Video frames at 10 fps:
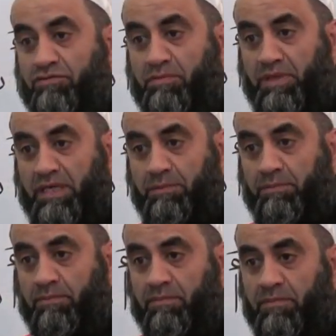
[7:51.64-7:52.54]
of a meme,
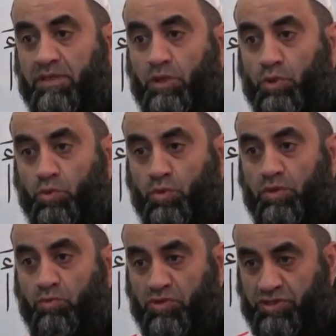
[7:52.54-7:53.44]

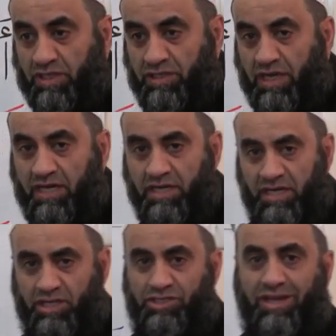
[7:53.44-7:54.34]
noon with shadda.
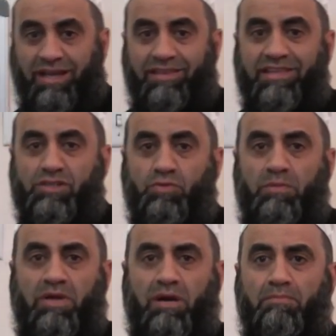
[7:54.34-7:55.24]
Inshallah, this will
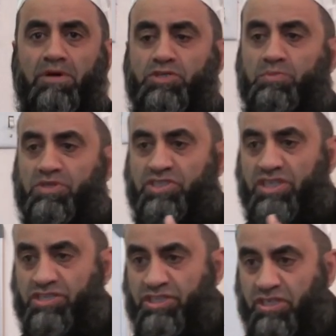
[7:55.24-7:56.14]
become much
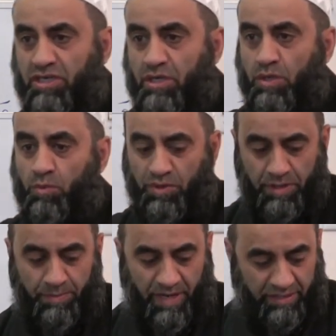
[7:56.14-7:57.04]
easier with
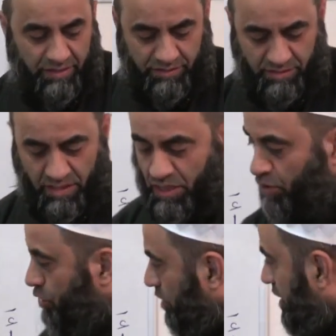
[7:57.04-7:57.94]
the practice. So